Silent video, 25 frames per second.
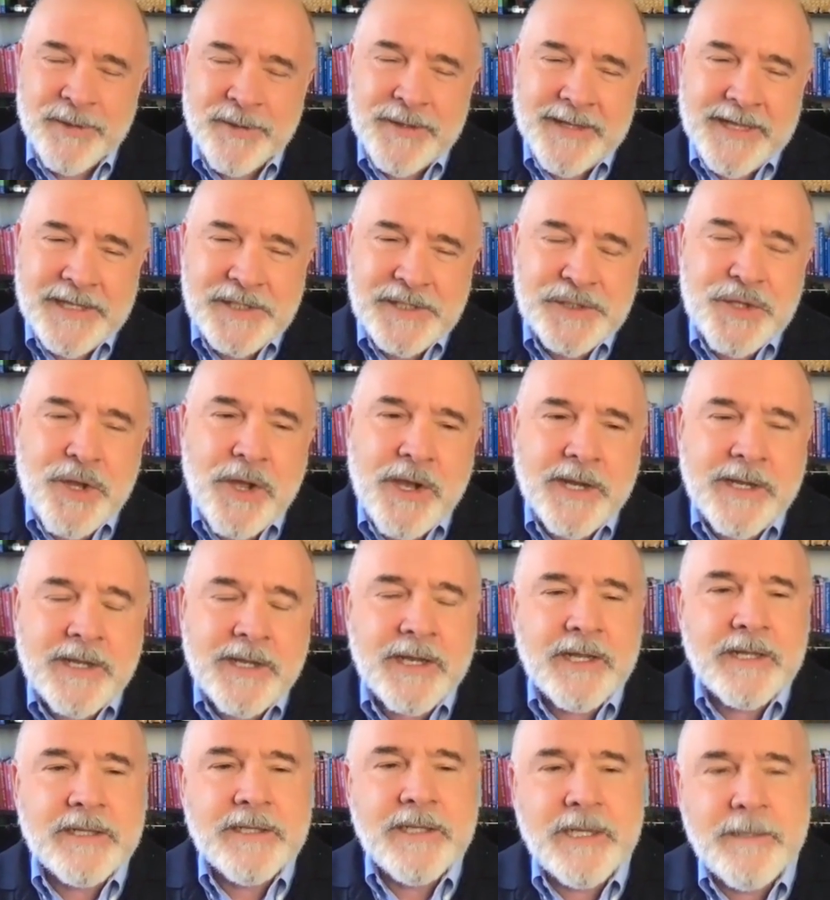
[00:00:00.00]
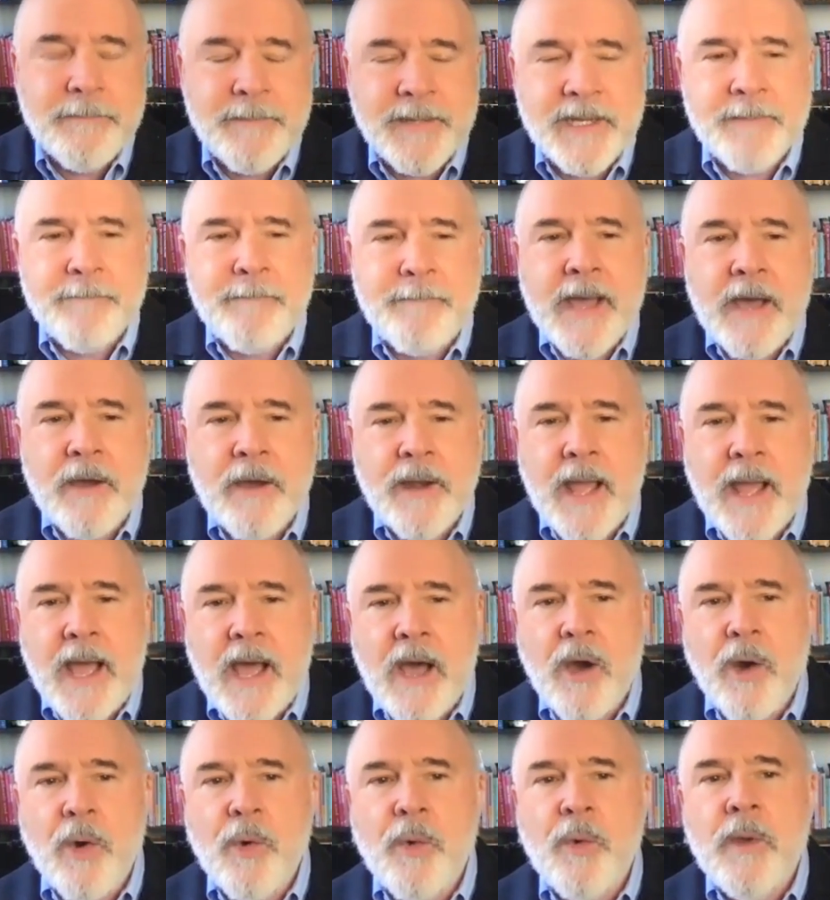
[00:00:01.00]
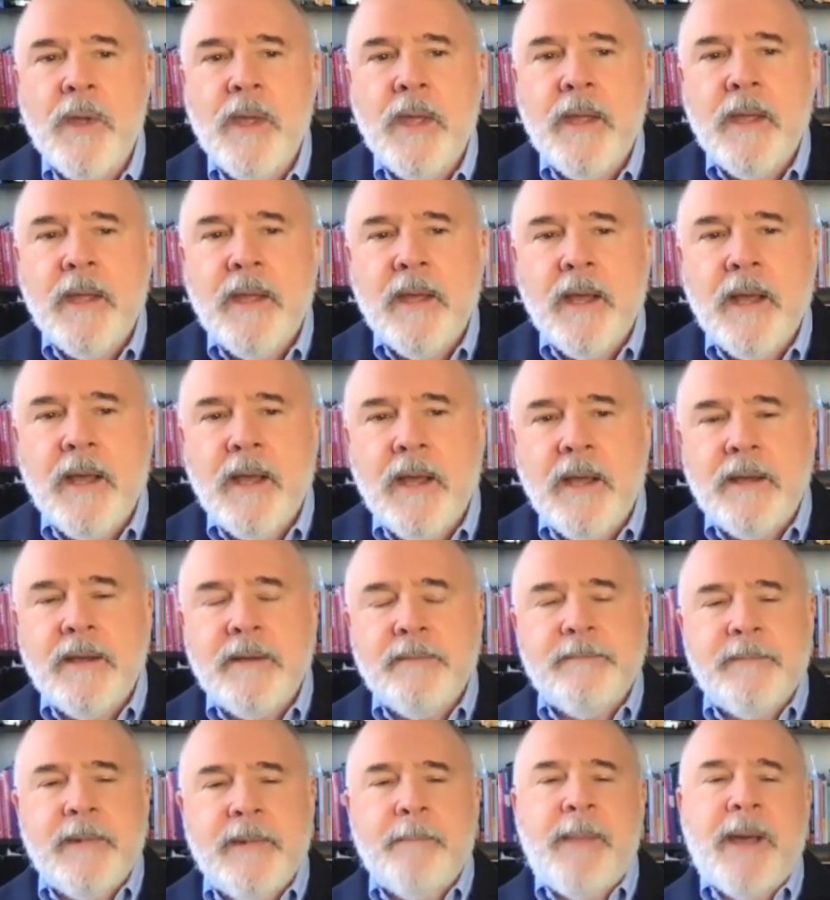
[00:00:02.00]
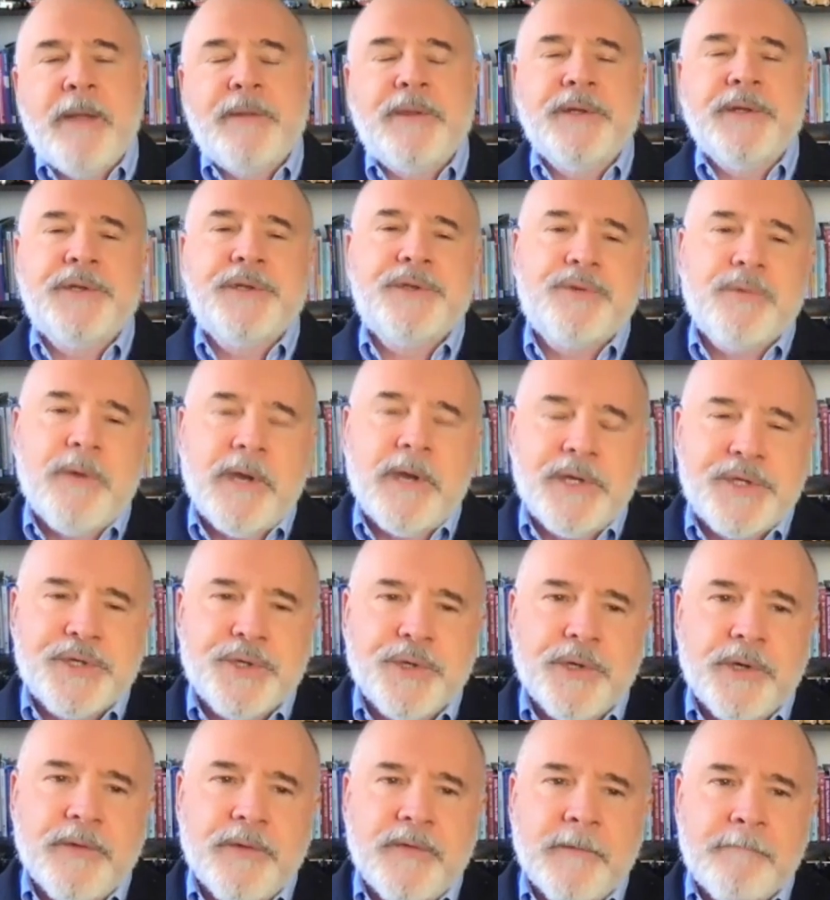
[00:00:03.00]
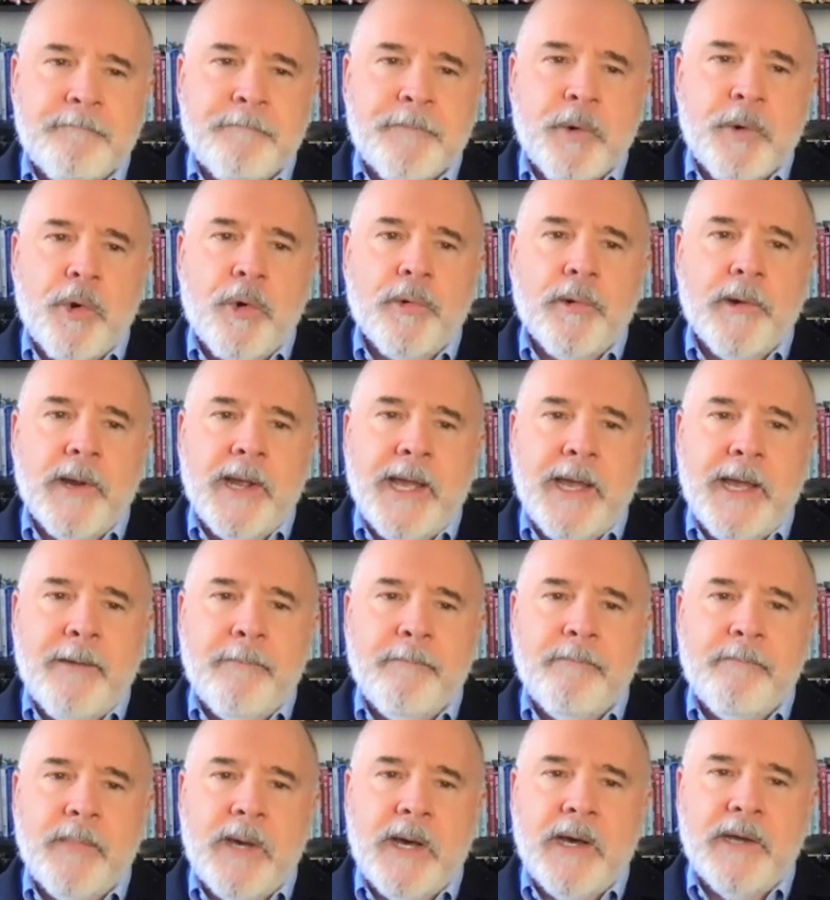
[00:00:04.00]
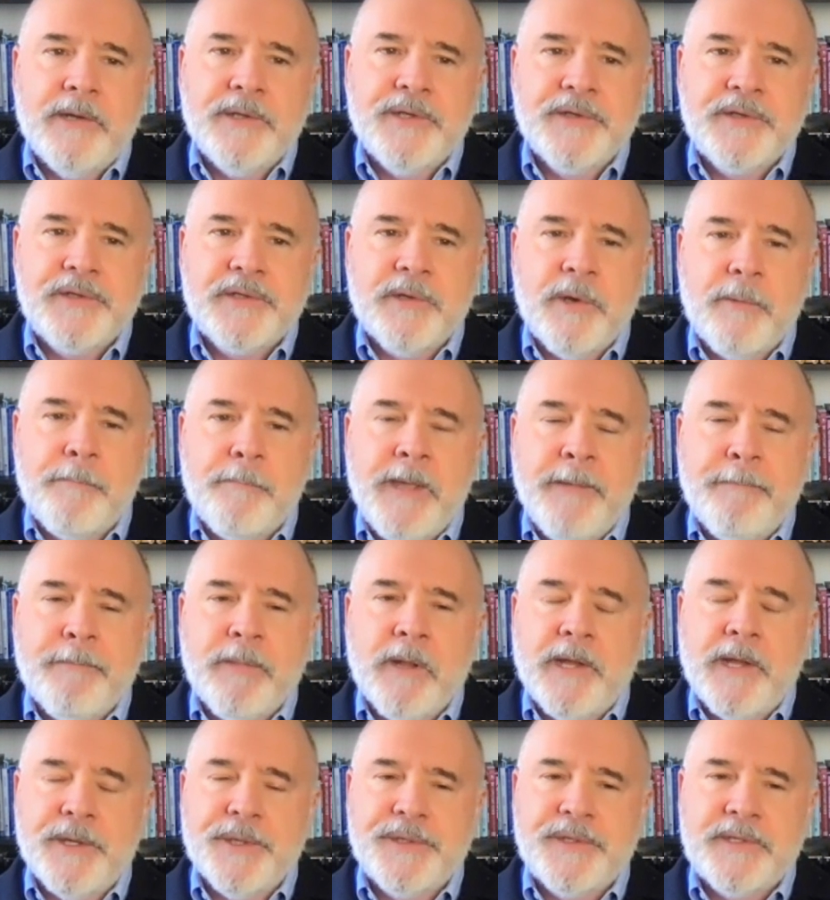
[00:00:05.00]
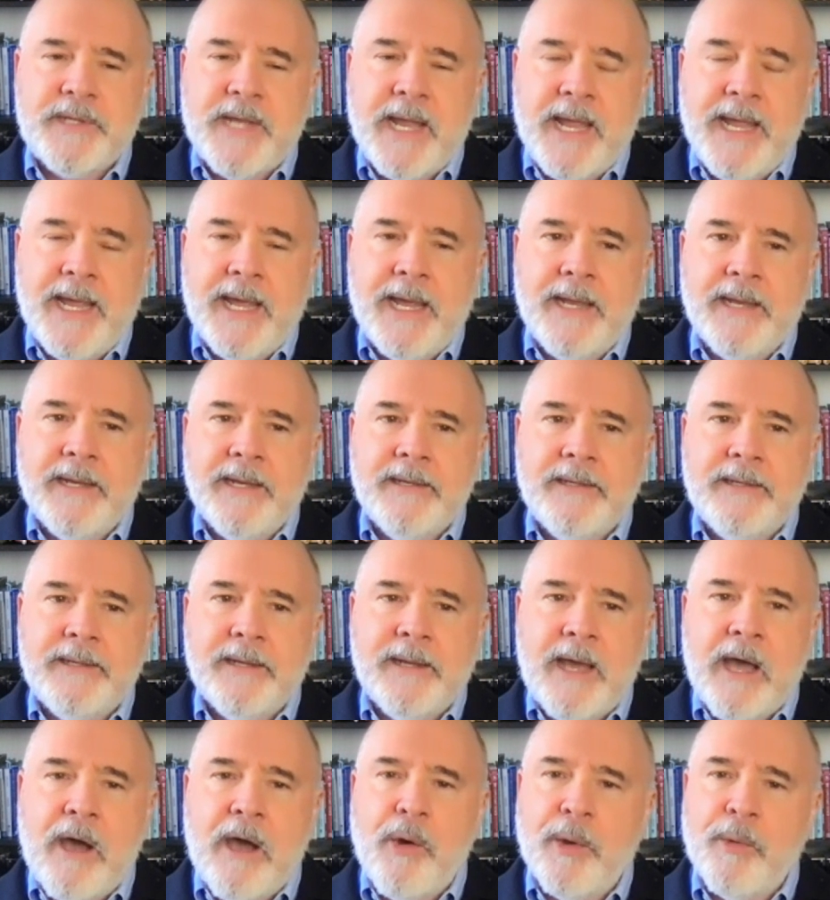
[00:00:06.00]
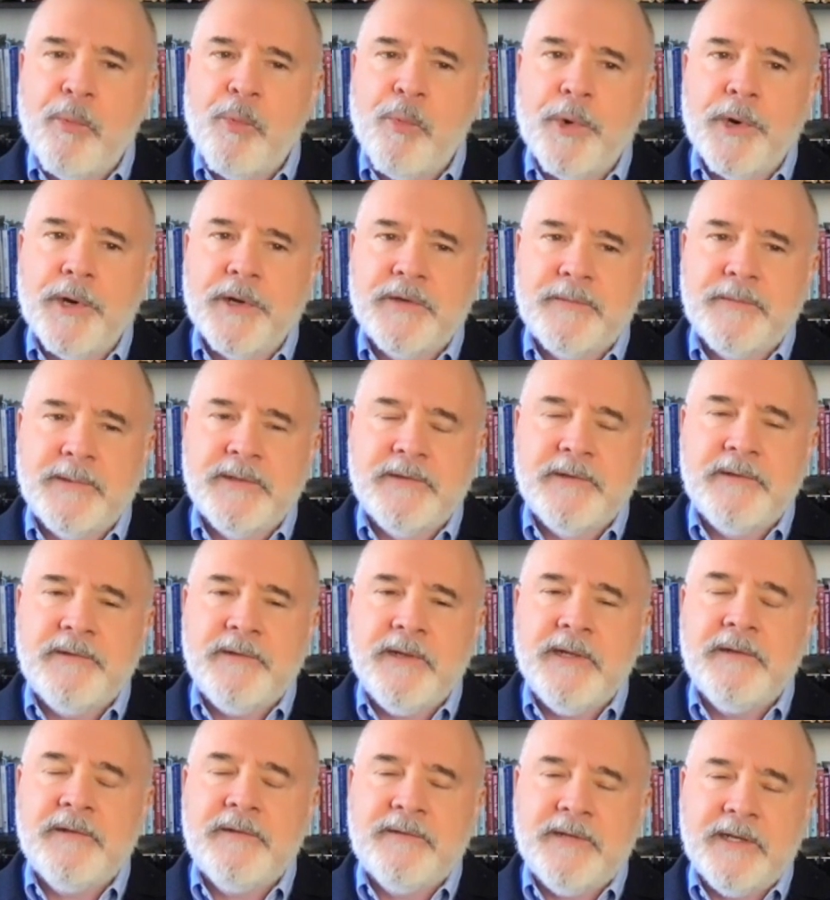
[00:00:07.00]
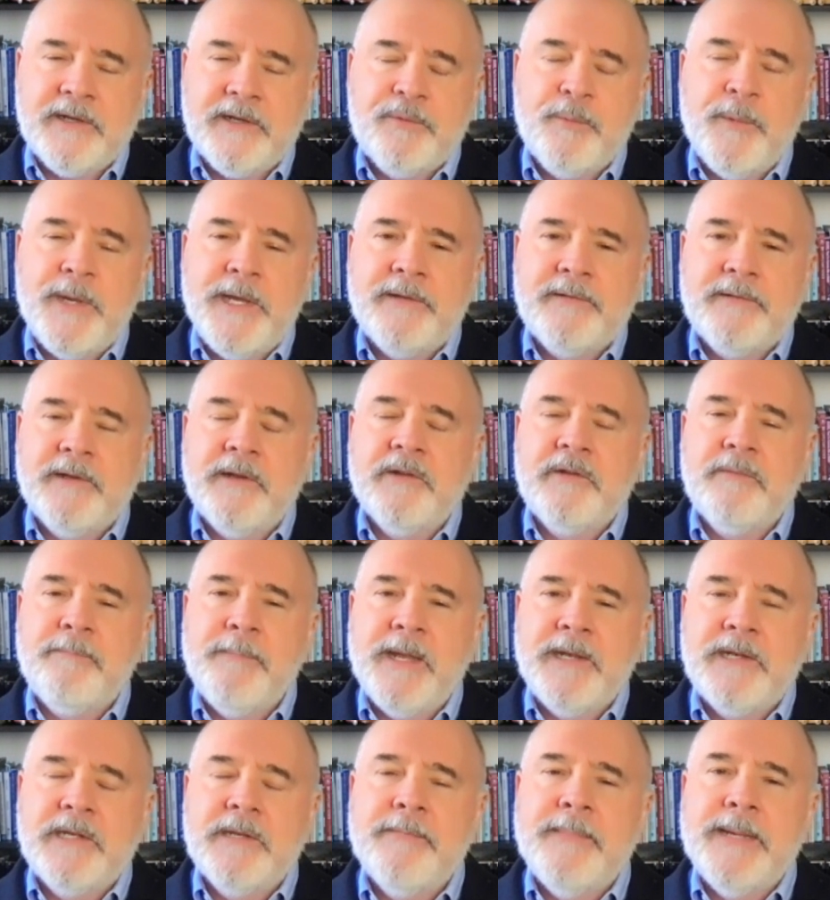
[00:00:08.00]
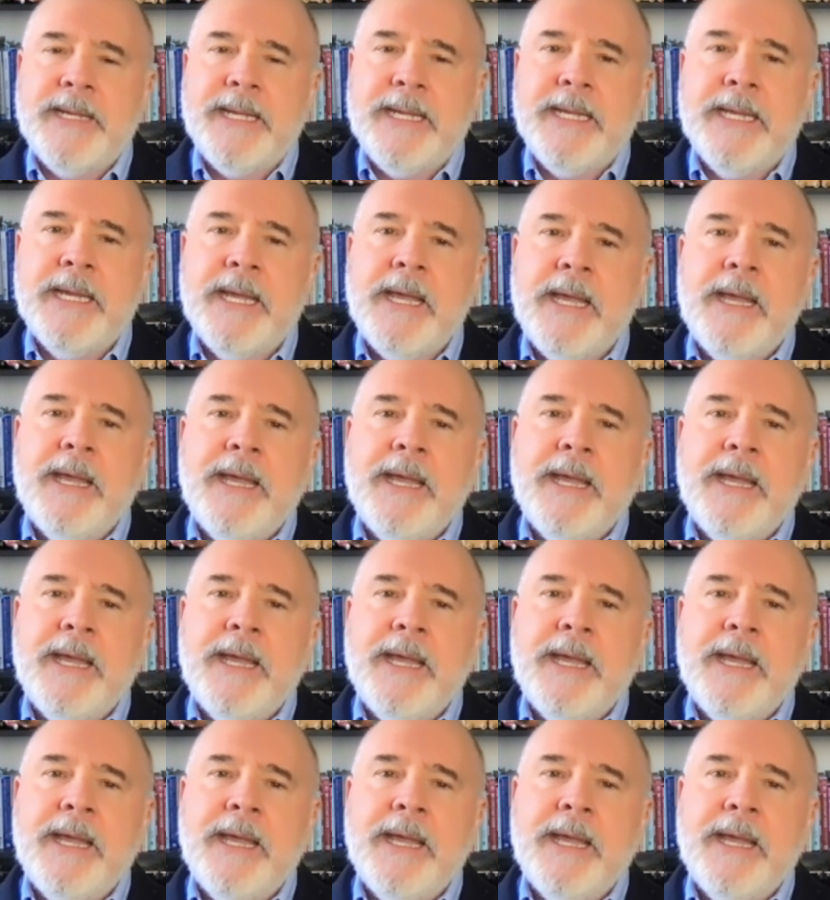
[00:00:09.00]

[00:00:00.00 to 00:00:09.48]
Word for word: well, let's talk a little bit about how about the structure of the program, uh, just so people understand how it works, because it's it's six weeks and it's meant to be.